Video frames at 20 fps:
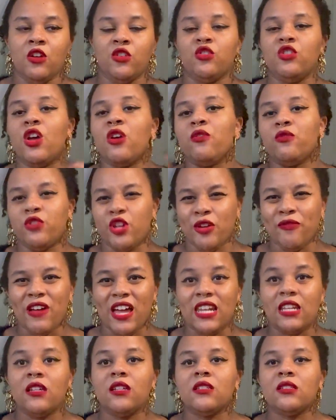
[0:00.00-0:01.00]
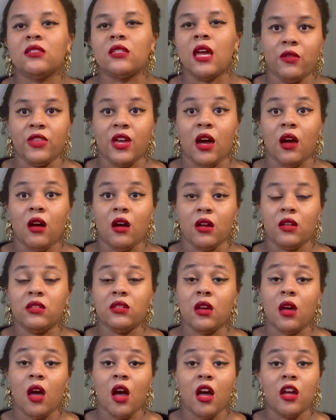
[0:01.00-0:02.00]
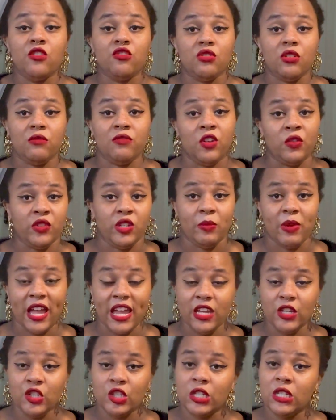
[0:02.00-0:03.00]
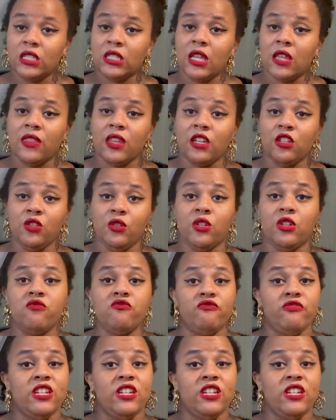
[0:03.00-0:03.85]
no novellas that are under 150 pages and that you can